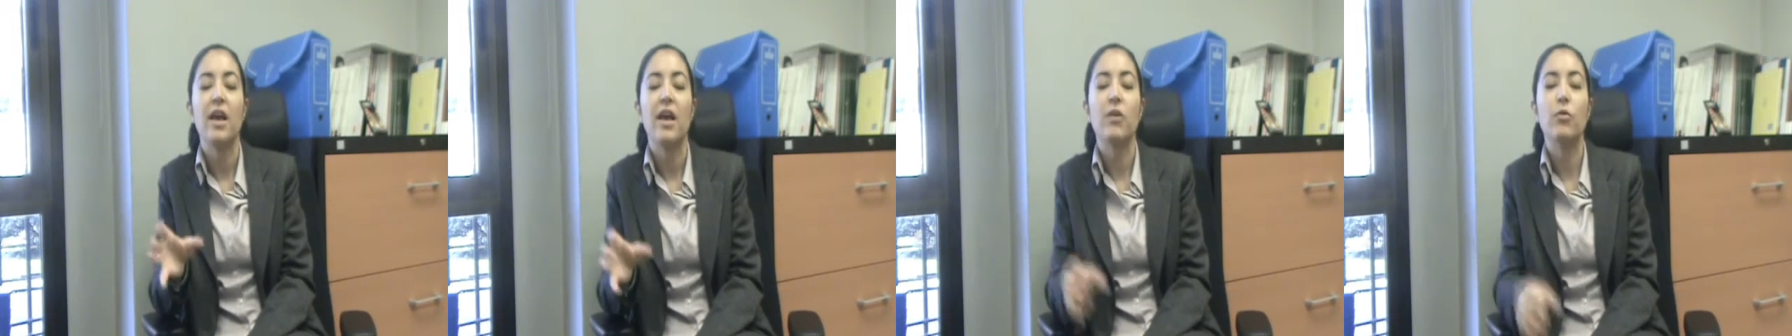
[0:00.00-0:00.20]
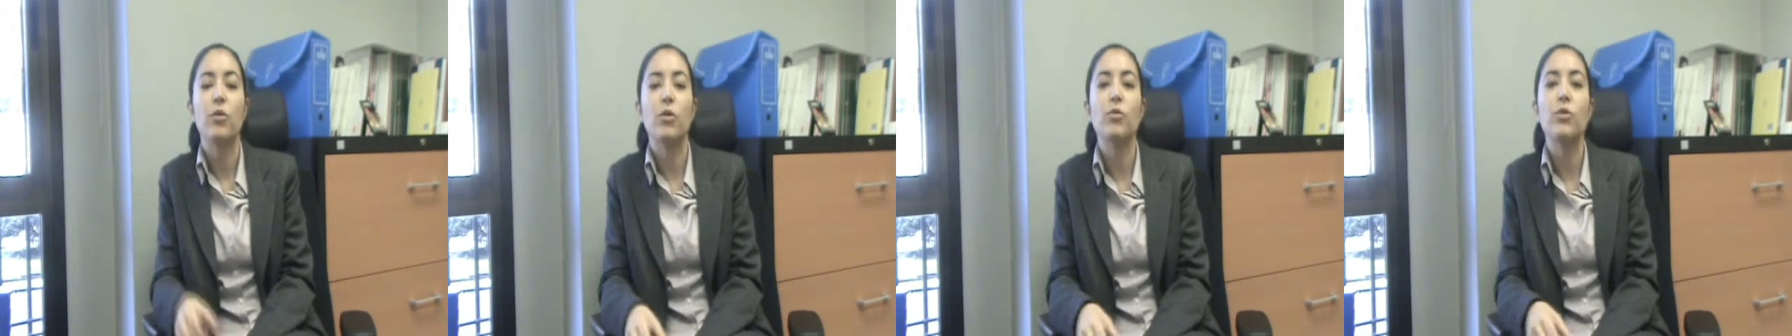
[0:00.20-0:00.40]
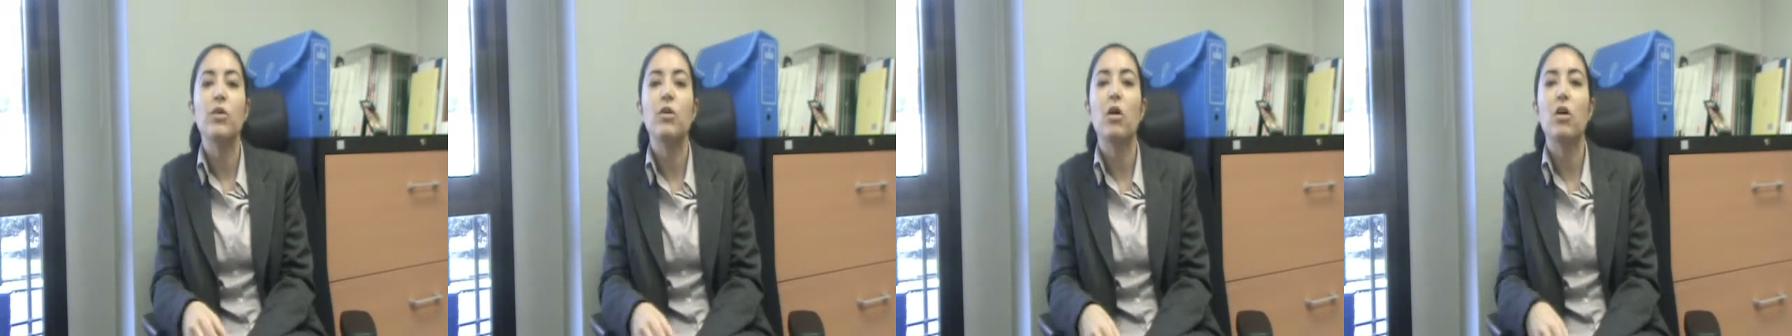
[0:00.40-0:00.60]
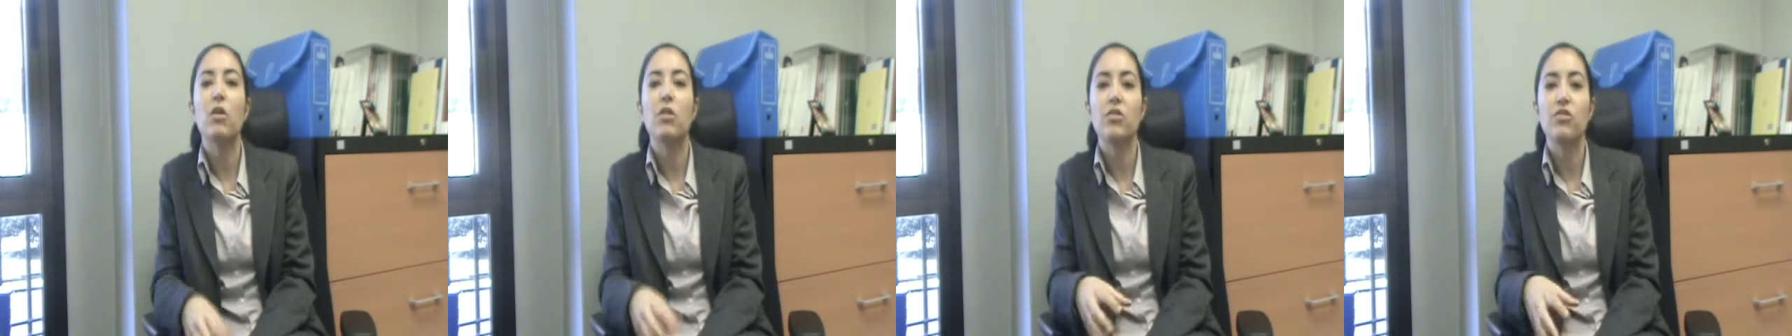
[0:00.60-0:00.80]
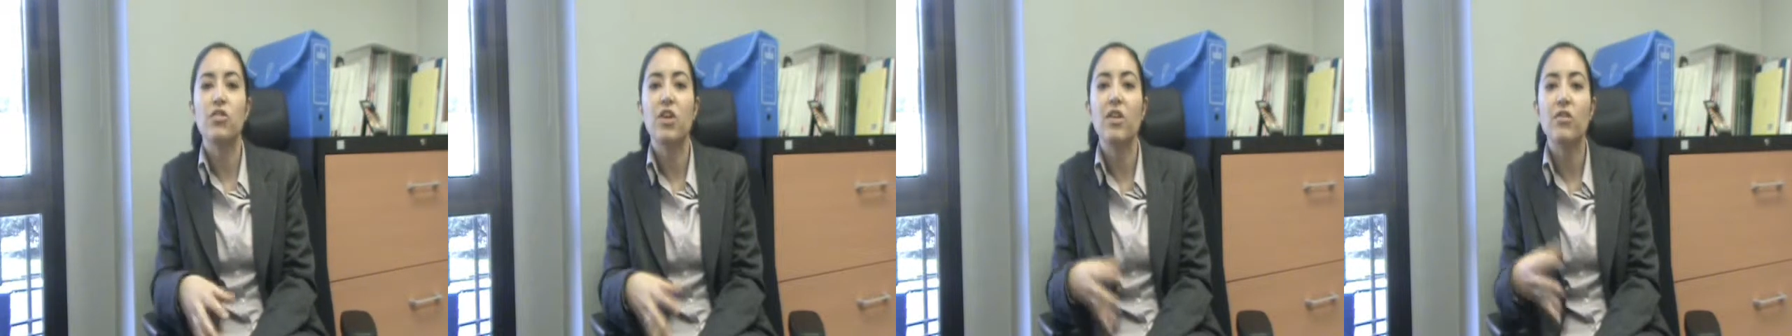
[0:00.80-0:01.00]
and what we
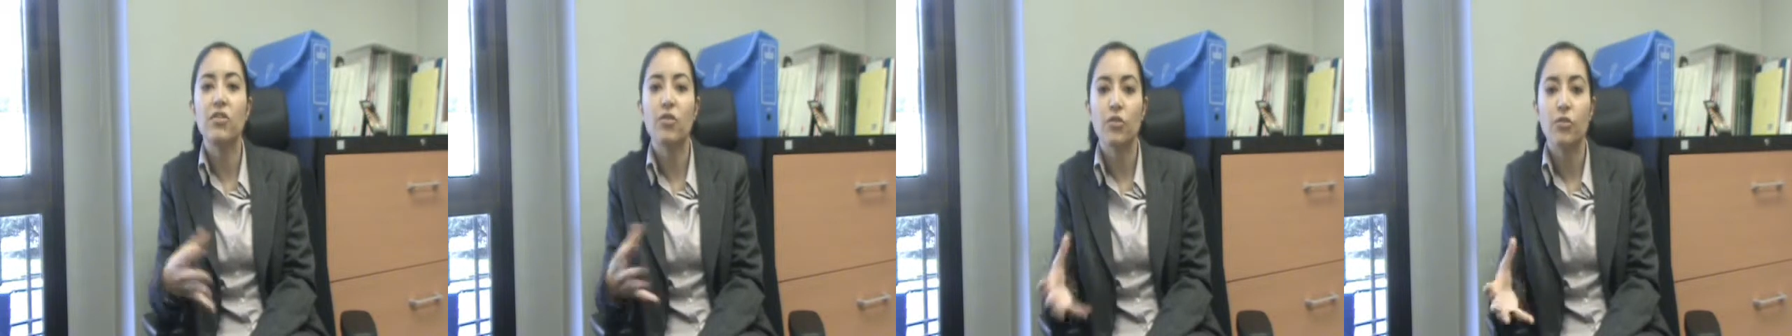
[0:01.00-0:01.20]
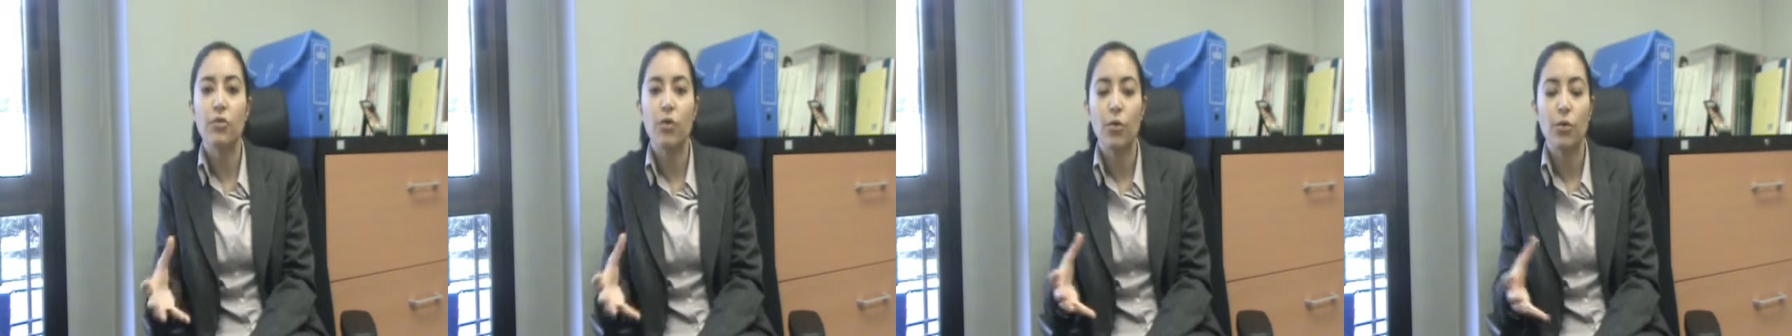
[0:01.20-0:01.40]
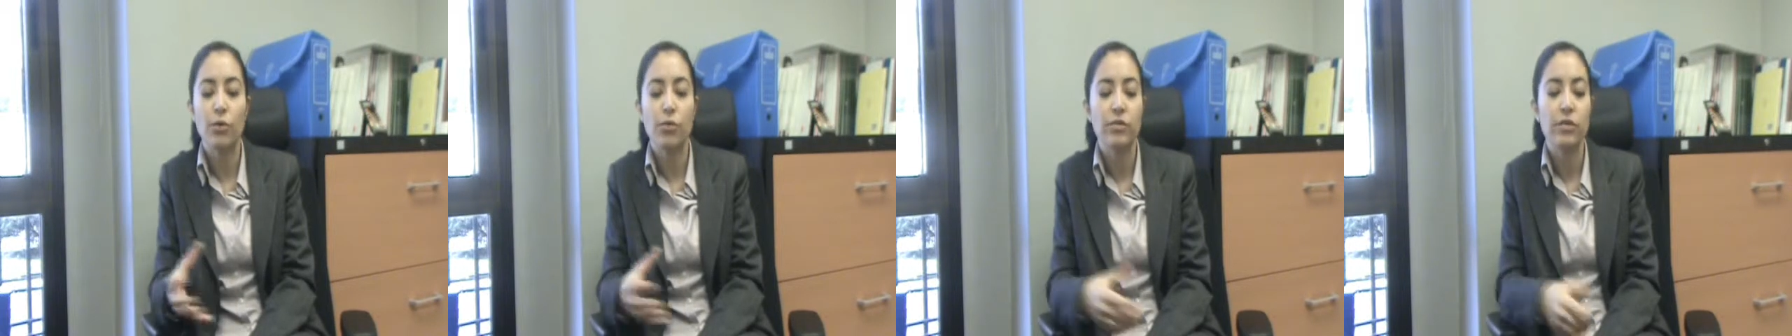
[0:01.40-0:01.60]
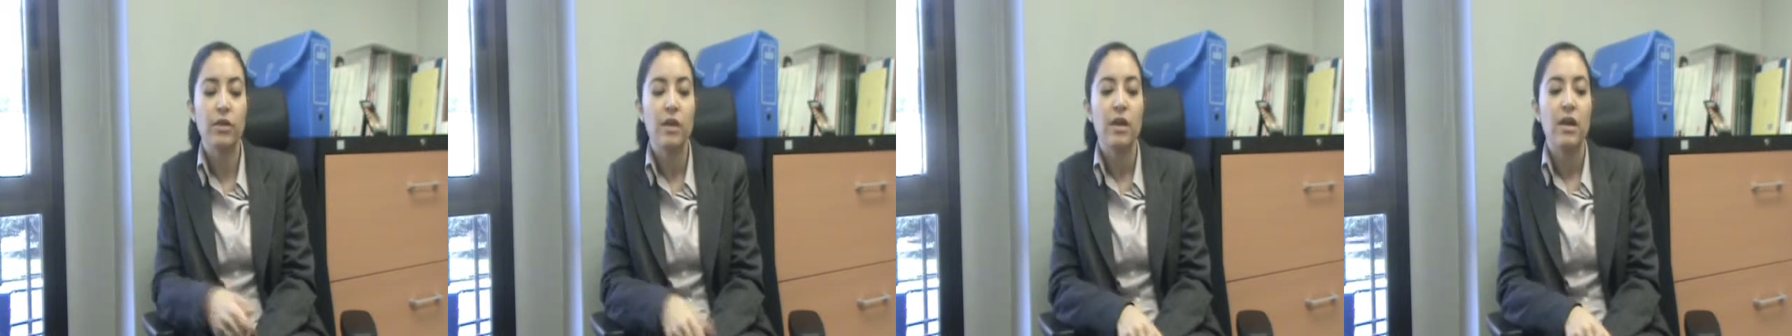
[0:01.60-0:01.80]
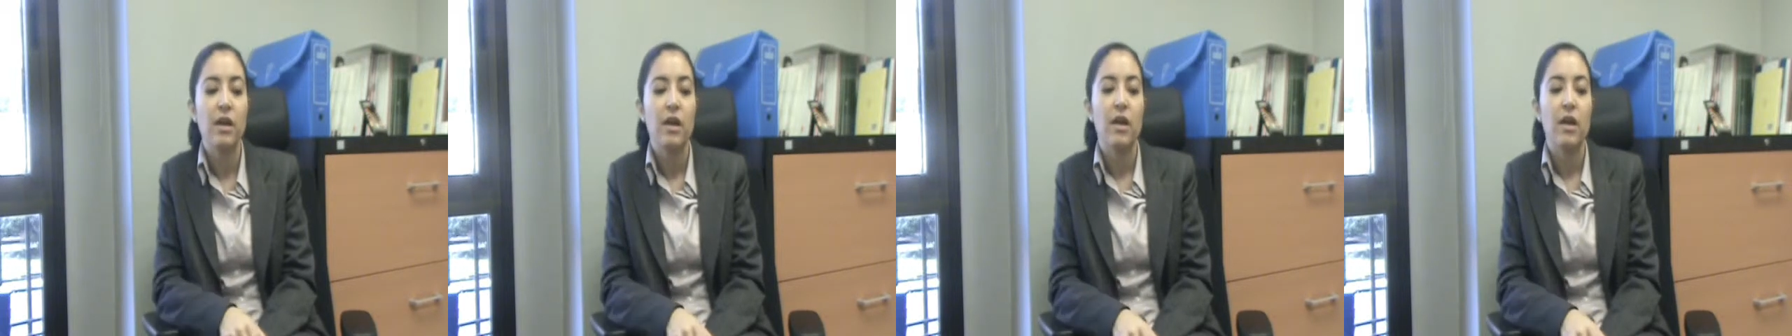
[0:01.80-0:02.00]
call the gender roles.